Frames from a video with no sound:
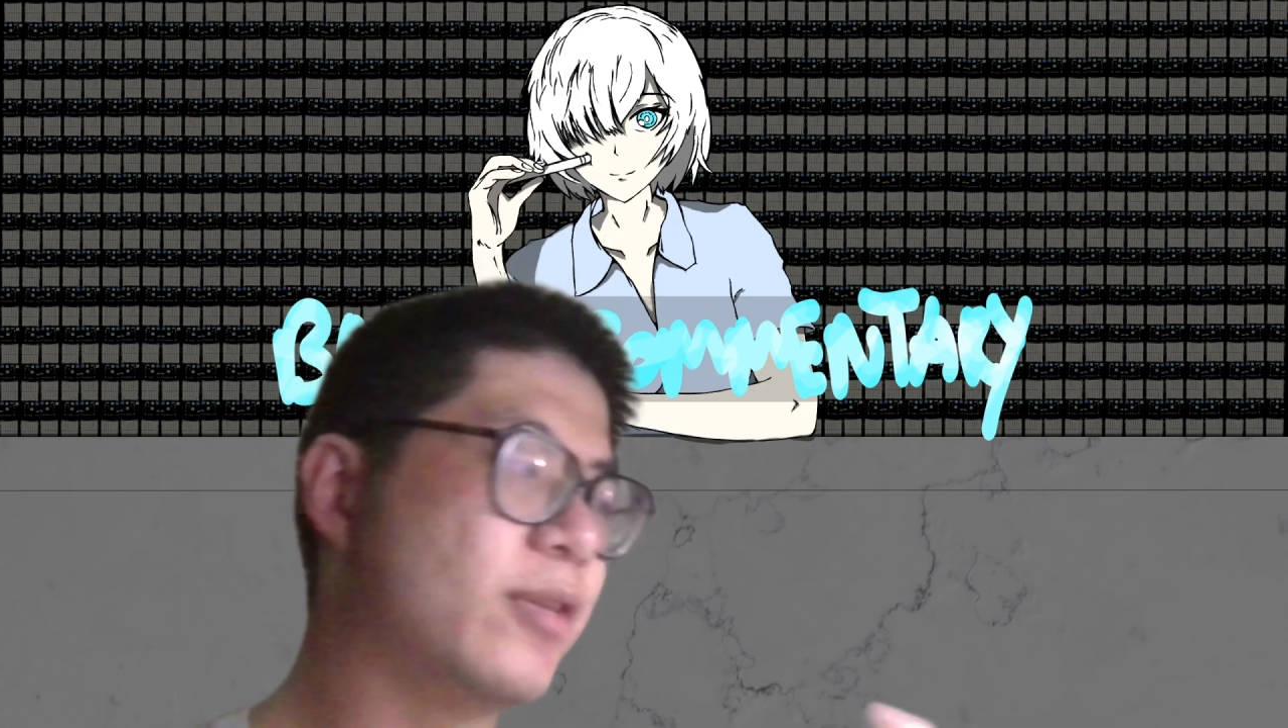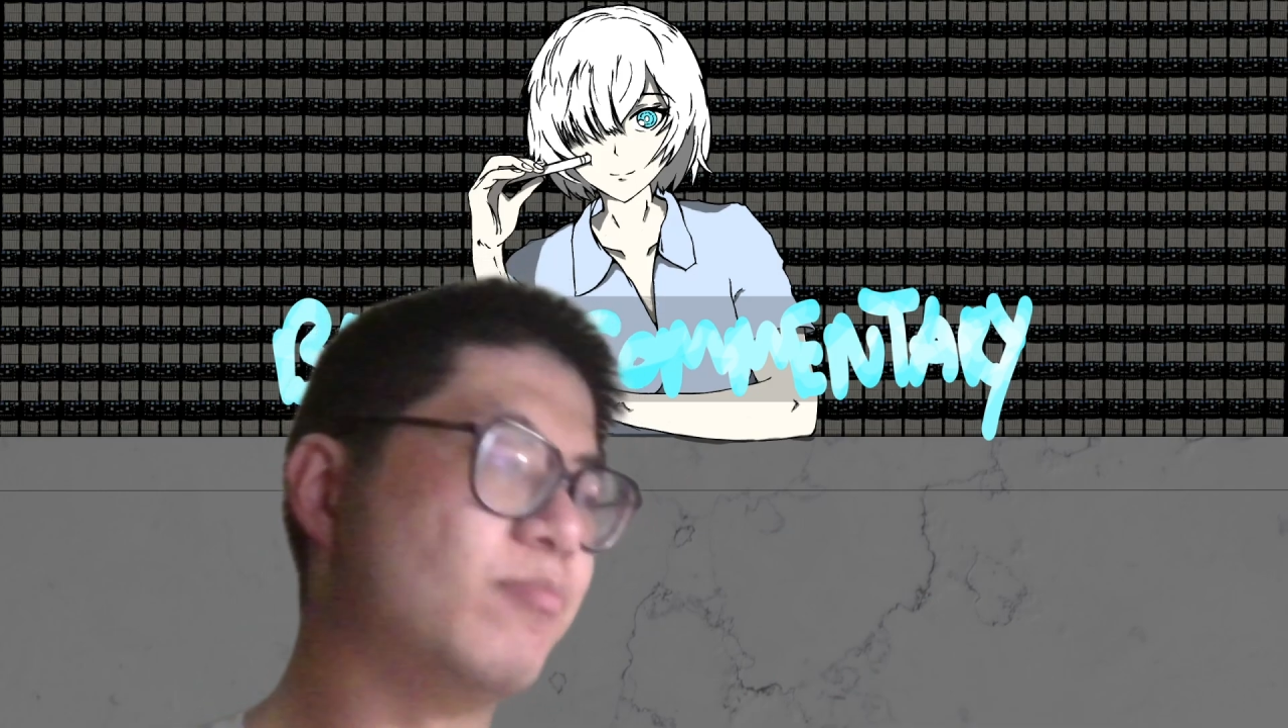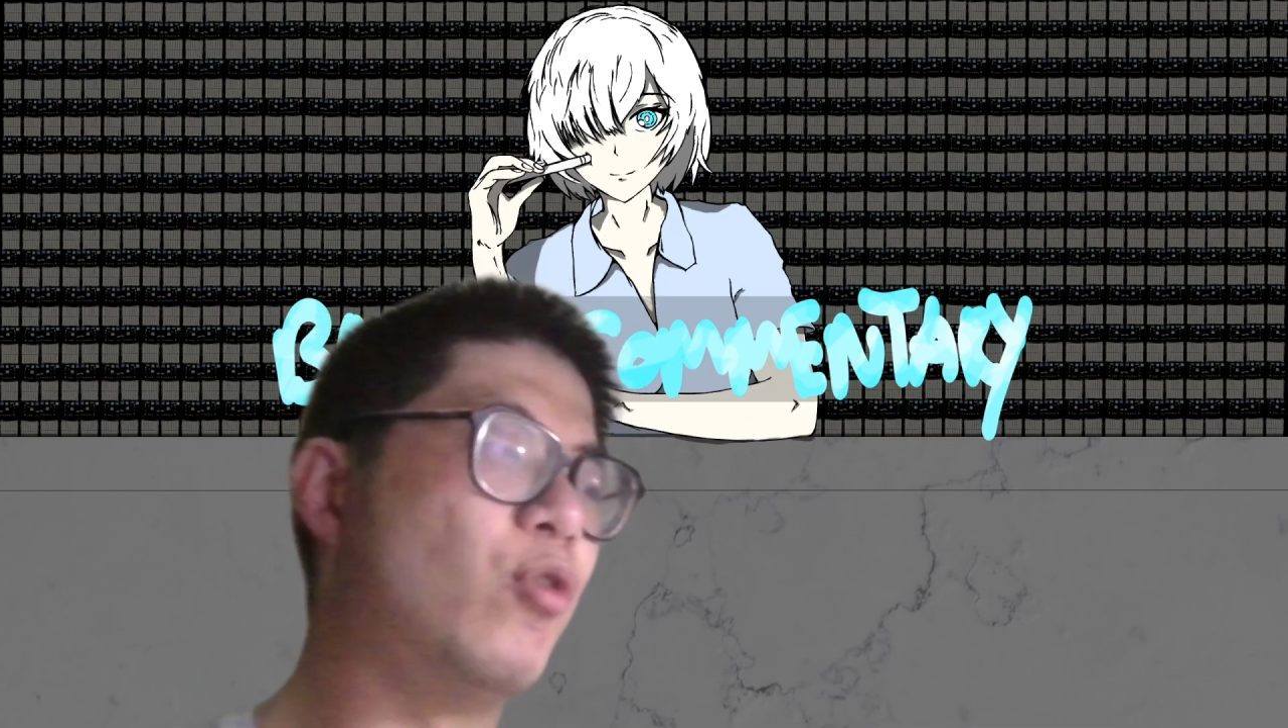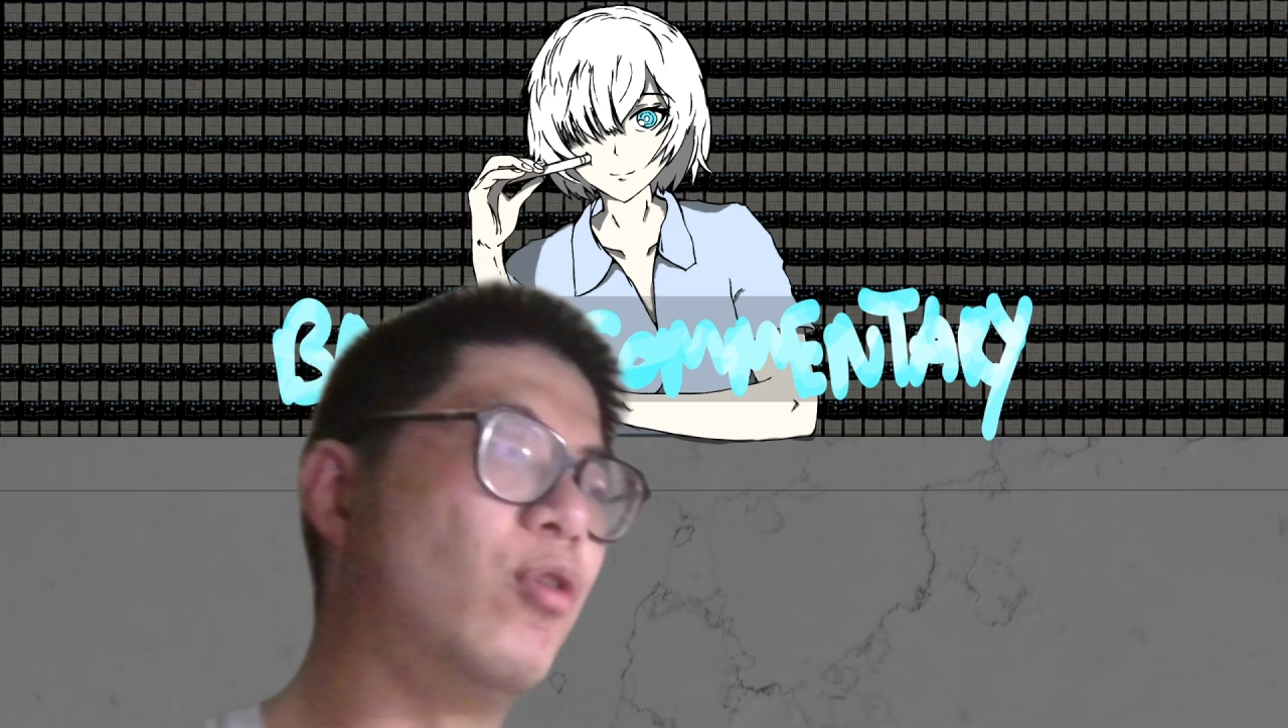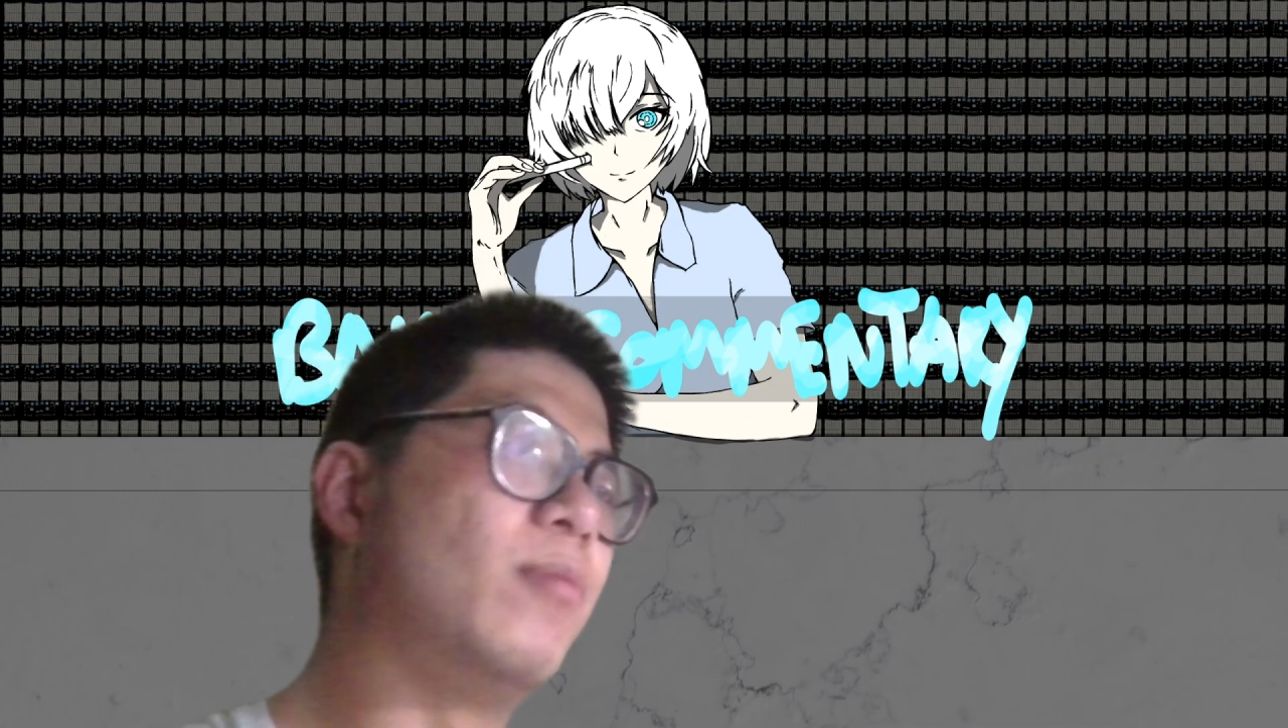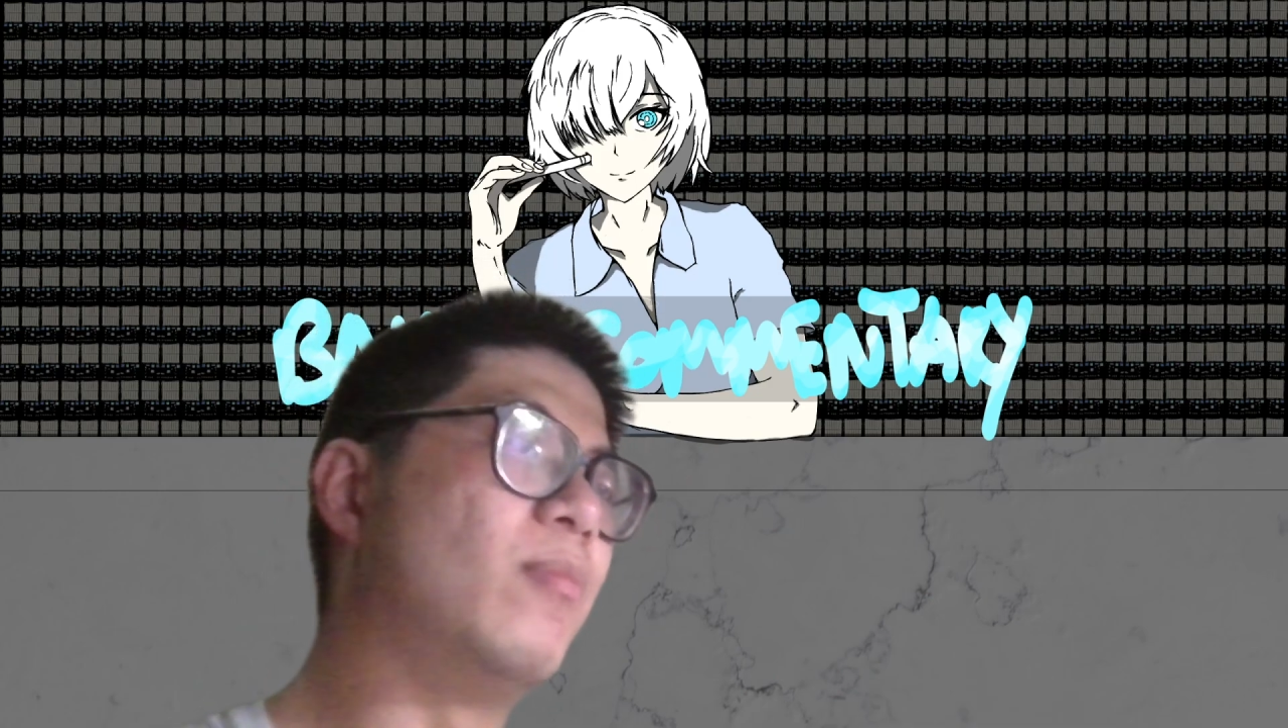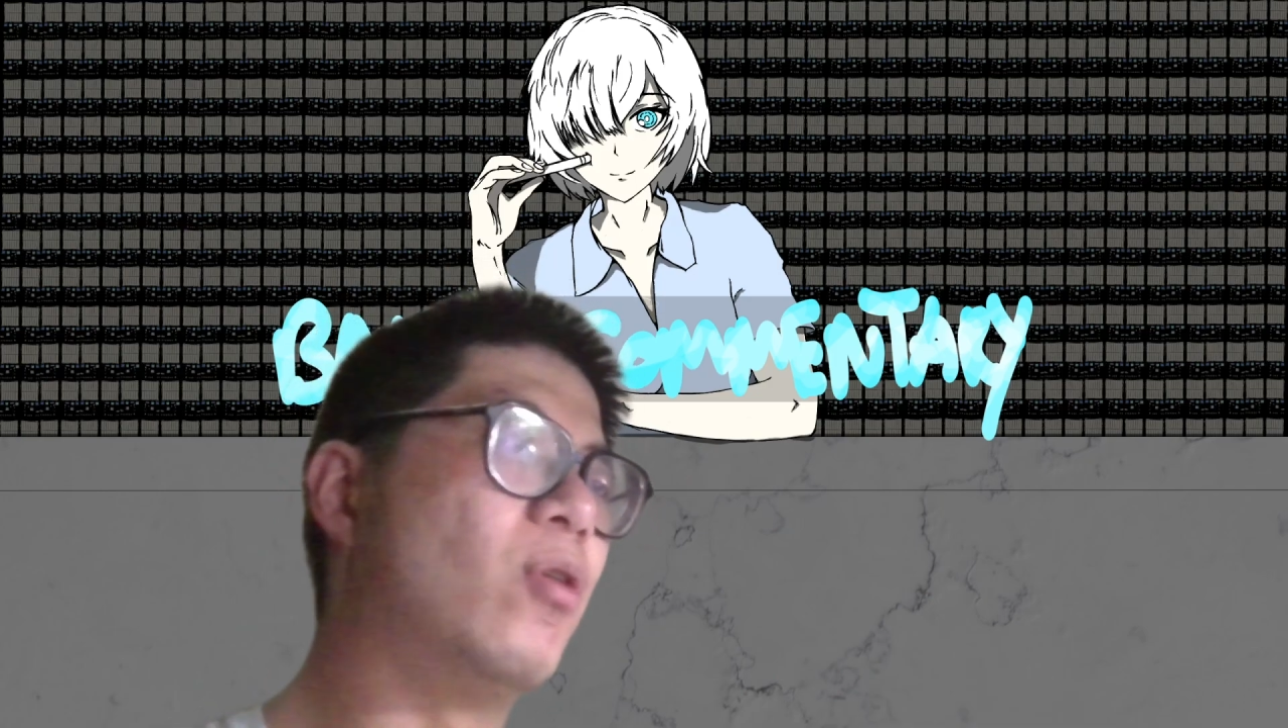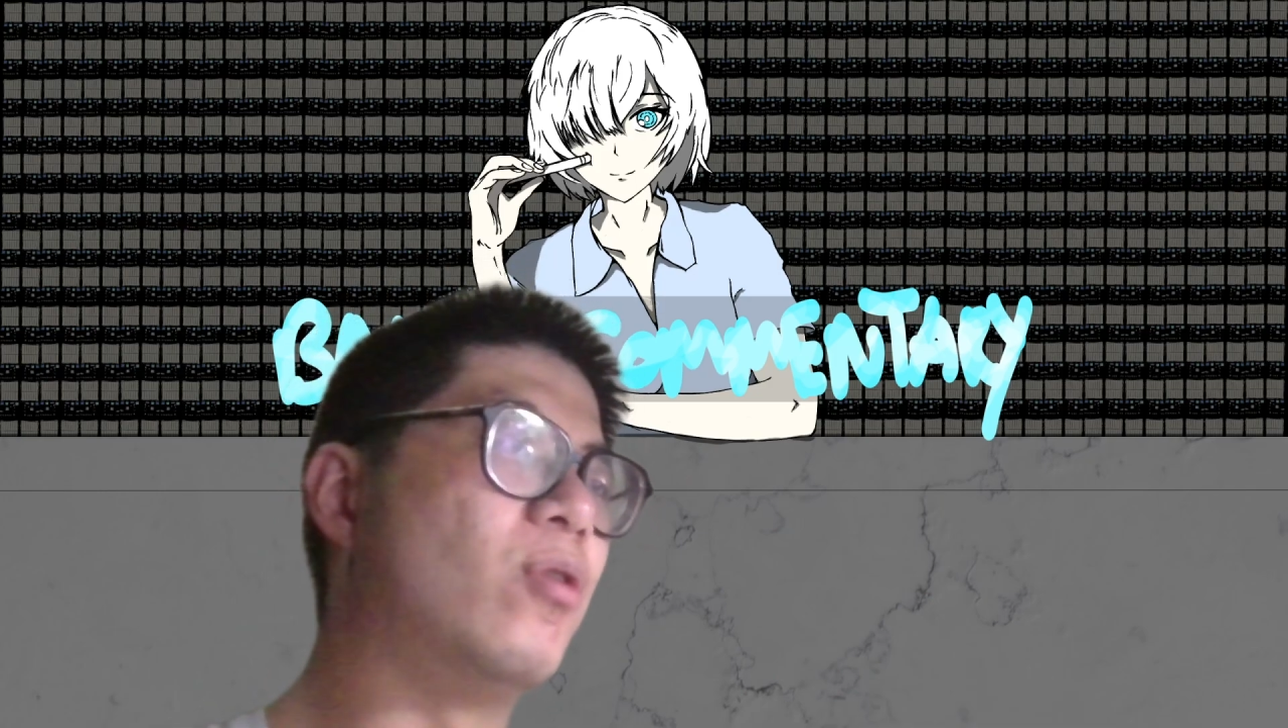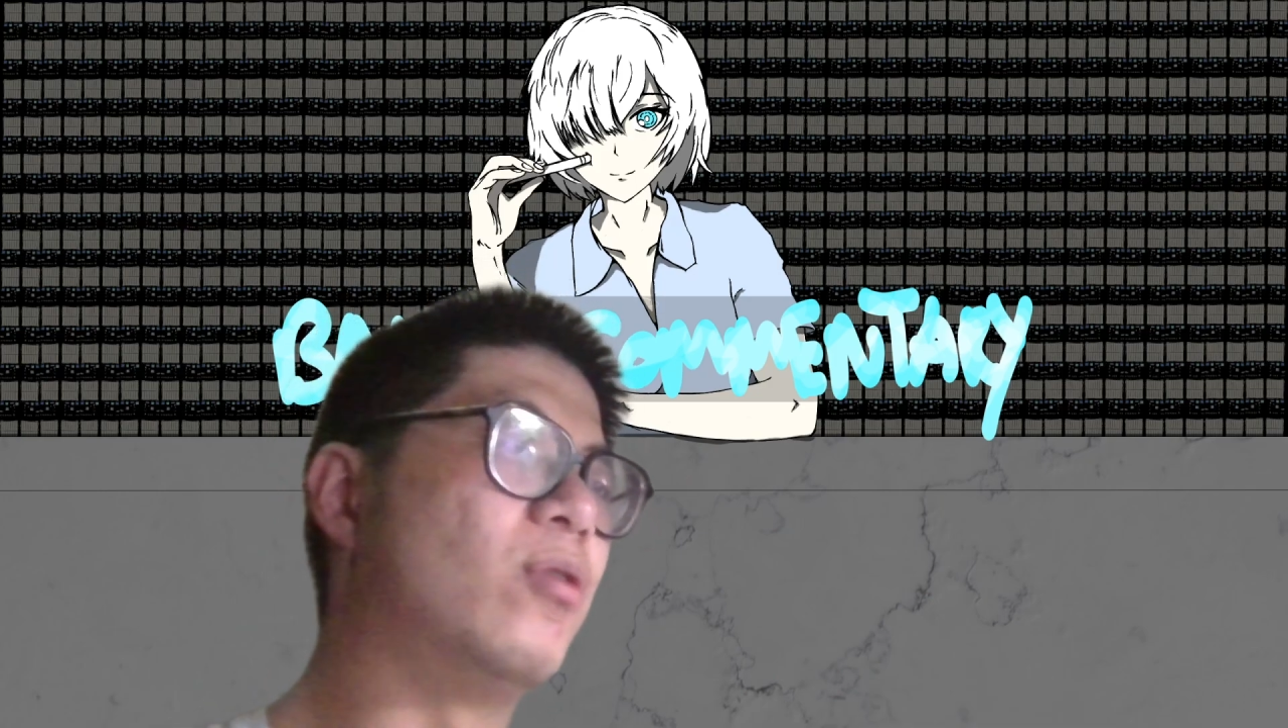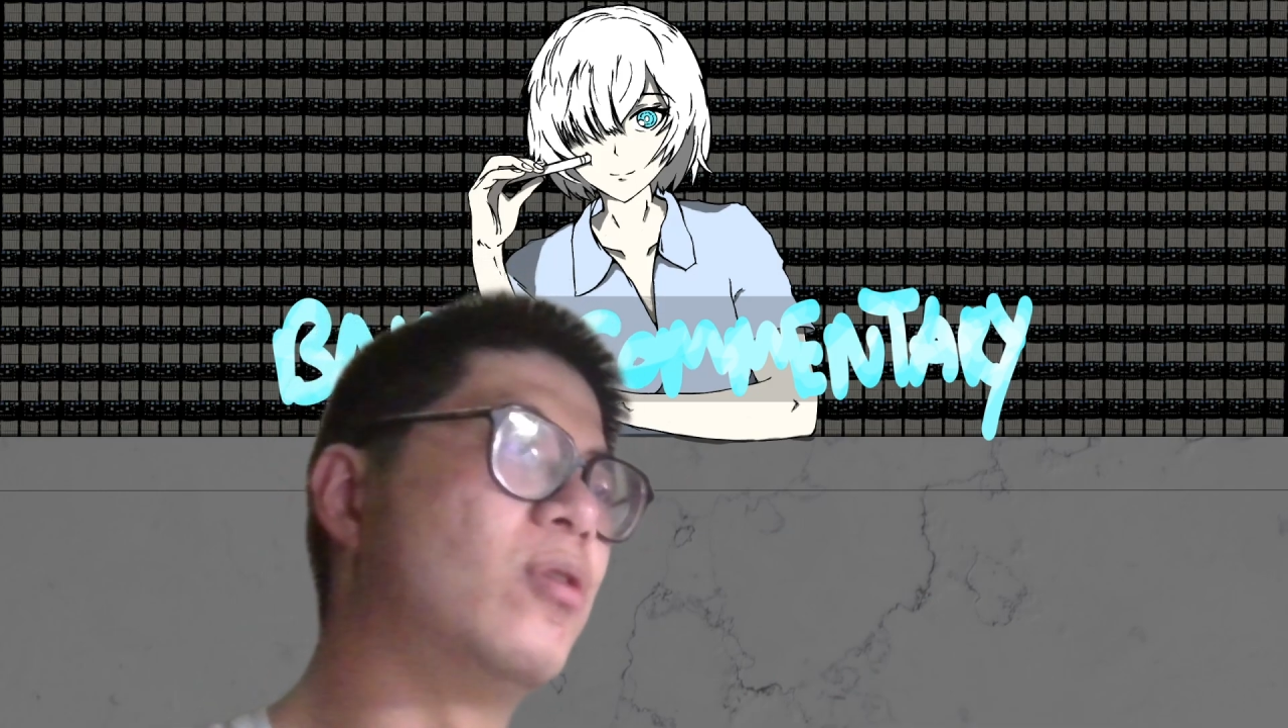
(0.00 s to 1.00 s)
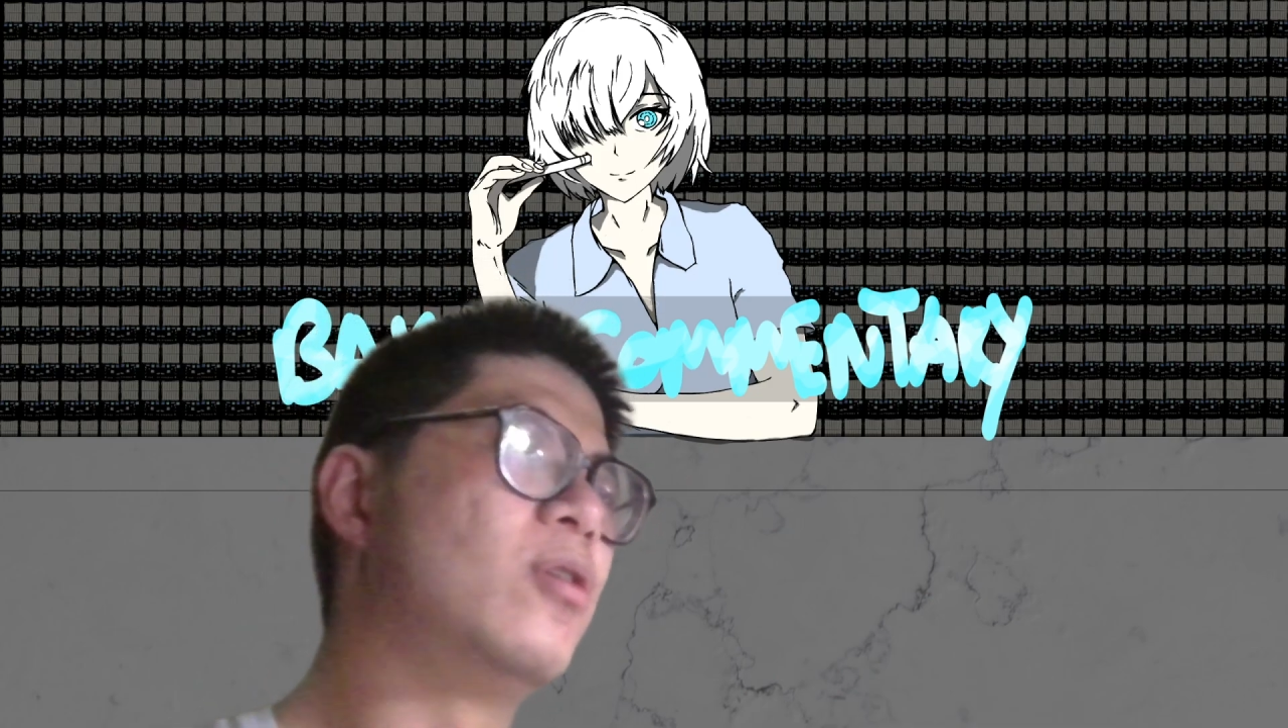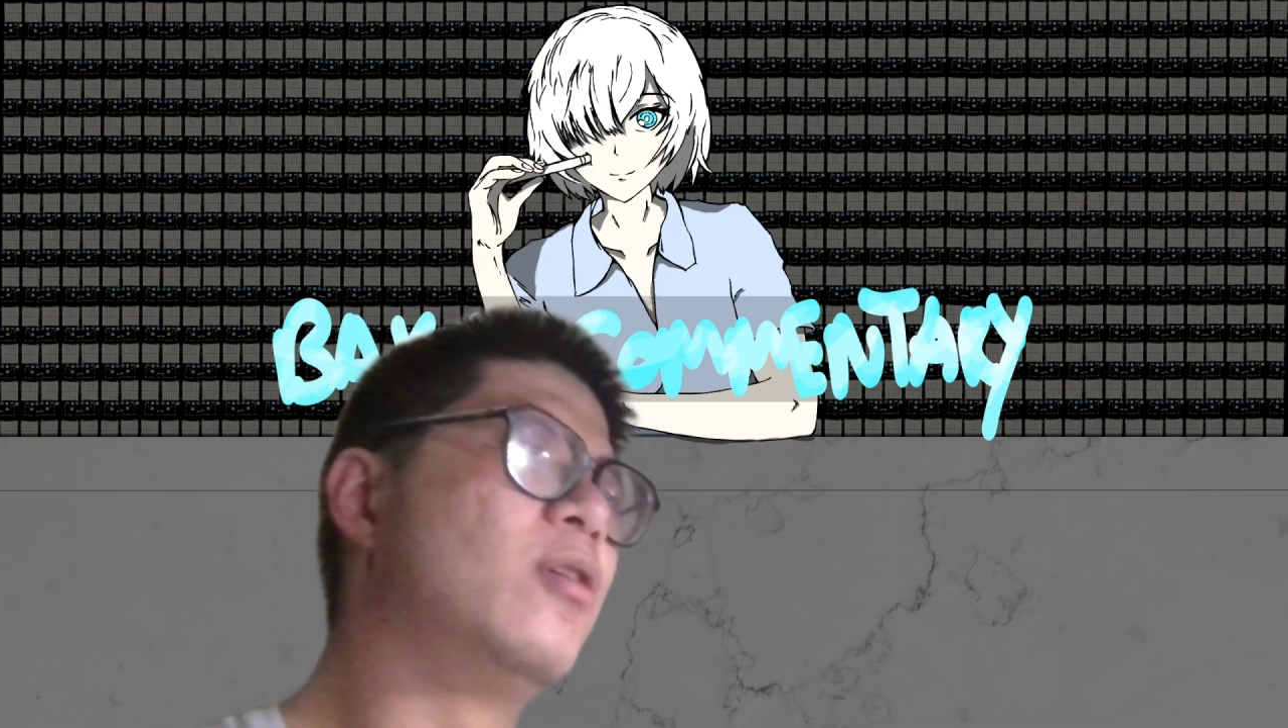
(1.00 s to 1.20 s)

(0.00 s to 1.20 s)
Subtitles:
more and more